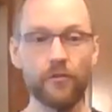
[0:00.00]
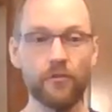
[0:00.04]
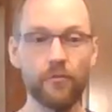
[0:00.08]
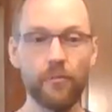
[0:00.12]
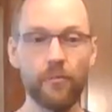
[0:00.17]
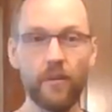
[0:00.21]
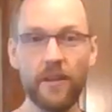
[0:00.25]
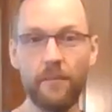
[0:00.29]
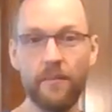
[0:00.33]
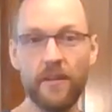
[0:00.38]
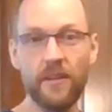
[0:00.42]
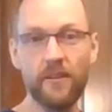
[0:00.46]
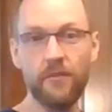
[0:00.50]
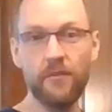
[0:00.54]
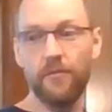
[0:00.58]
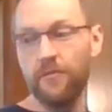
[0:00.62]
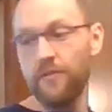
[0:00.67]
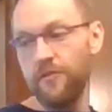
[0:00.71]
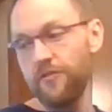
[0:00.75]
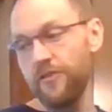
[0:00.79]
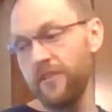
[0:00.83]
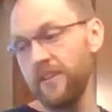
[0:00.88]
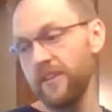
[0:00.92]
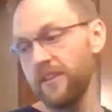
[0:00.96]
20 minutes for
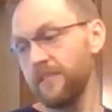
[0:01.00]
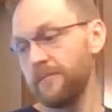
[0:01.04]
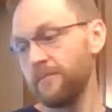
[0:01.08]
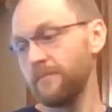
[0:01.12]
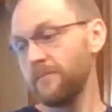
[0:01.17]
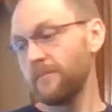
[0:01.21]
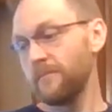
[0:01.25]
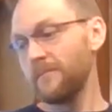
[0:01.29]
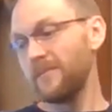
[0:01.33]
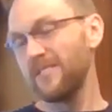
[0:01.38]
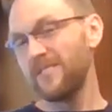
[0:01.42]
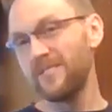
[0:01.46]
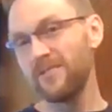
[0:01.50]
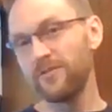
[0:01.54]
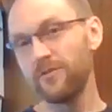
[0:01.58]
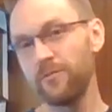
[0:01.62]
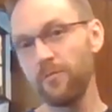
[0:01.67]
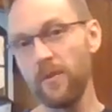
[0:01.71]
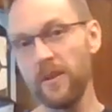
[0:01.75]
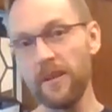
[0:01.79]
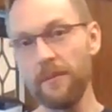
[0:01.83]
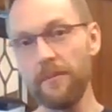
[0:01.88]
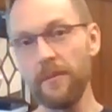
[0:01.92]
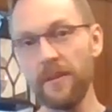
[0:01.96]
the chicken,
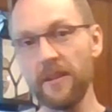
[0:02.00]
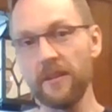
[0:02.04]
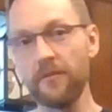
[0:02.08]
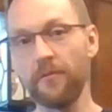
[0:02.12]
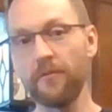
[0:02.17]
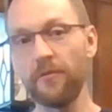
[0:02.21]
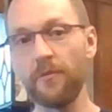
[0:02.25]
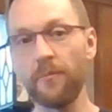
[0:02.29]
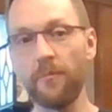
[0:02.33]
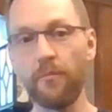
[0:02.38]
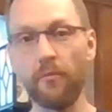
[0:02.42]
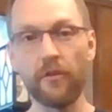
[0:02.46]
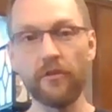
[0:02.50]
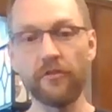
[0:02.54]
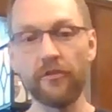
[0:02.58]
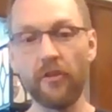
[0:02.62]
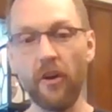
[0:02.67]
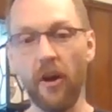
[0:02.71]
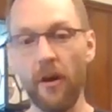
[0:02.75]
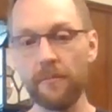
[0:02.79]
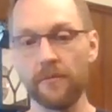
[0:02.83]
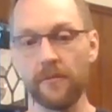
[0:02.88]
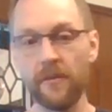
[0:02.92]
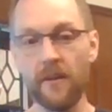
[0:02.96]
20 minutes for the pork
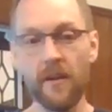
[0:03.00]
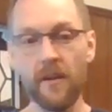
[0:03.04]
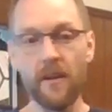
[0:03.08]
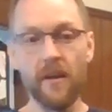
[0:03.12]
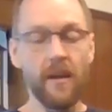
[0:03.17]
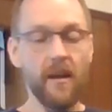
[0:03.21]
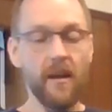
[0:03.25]
chops.